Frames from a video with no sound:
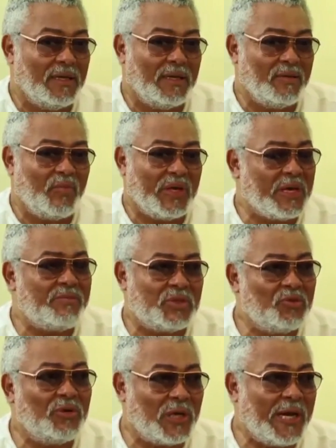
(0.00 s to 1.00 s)
It became
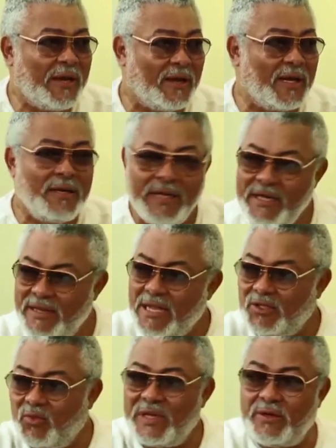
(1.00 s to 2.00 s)
too clear, and yet
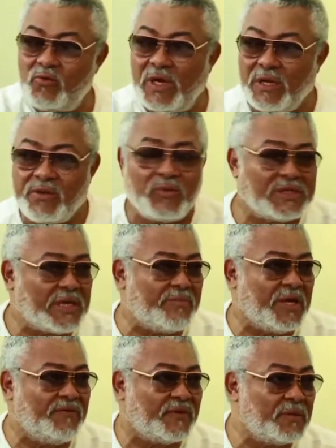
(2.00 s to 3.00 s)
that's where the wealth was
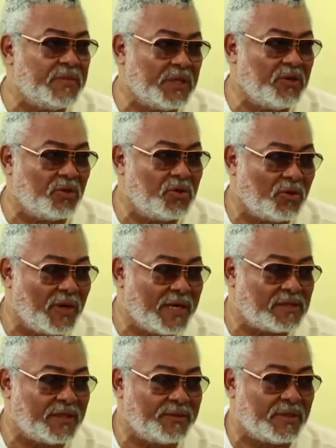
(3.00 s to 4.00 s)
coming from, the cocoa,
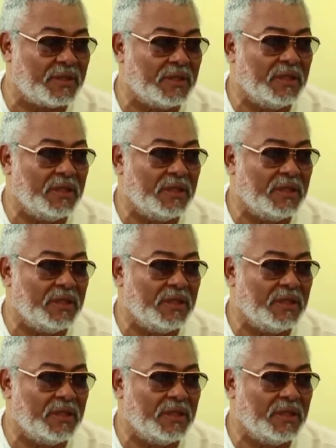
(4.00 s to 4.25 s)
etc.